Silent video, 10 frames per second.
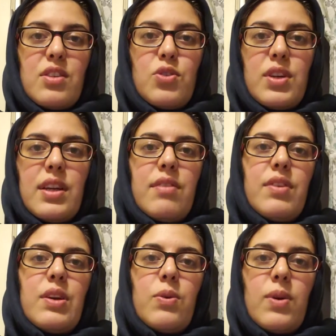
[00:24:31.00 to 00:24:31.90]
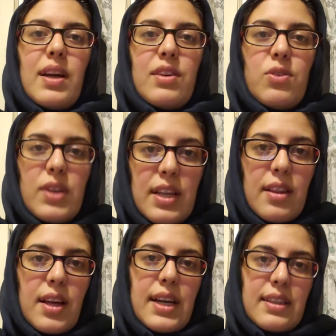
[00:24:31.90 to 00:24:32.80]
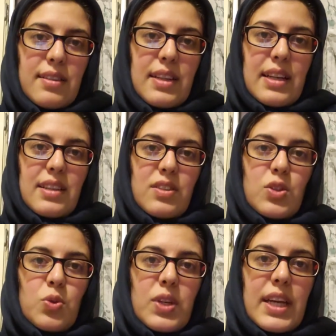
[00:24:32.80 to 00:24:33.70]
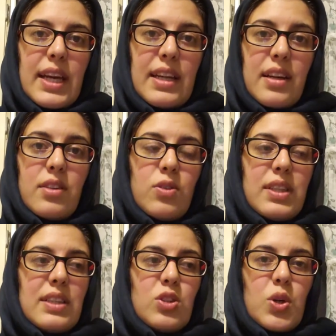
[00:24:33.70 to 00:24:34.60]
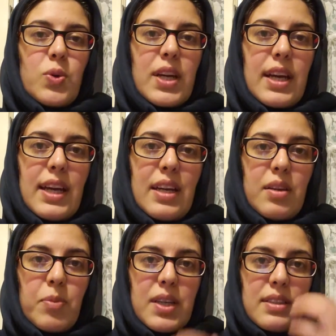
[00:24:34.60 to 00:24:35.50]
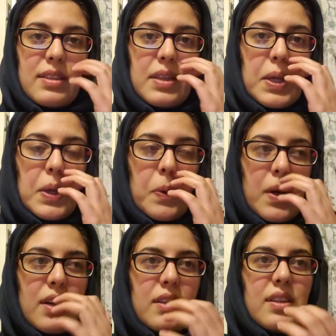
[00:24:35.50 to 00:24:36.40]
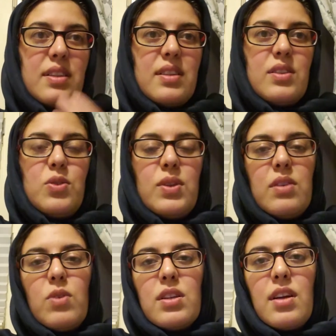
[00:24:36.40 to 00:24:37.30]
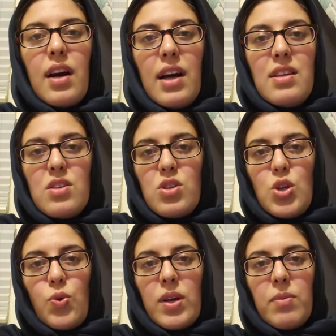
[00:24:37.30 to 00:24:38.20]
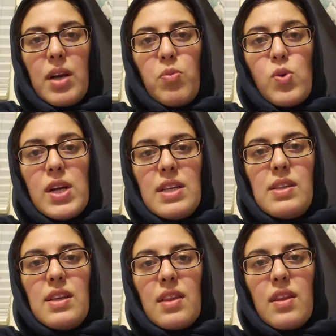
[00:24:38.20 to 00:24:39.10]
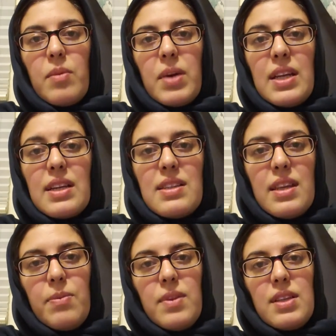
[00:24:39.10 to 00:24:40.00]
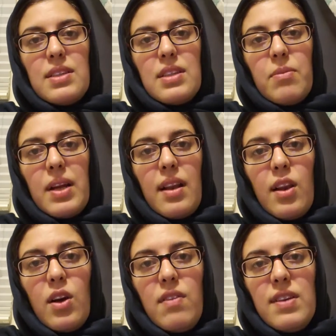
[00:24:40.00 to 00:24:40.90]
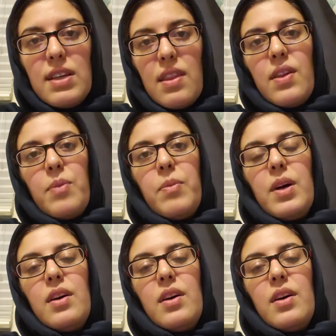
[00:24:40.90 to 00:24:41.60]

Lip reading: to give you a green light that it's okay. Not only it's okay, but you are doing what God is doing by praising them and accepting them and loving them.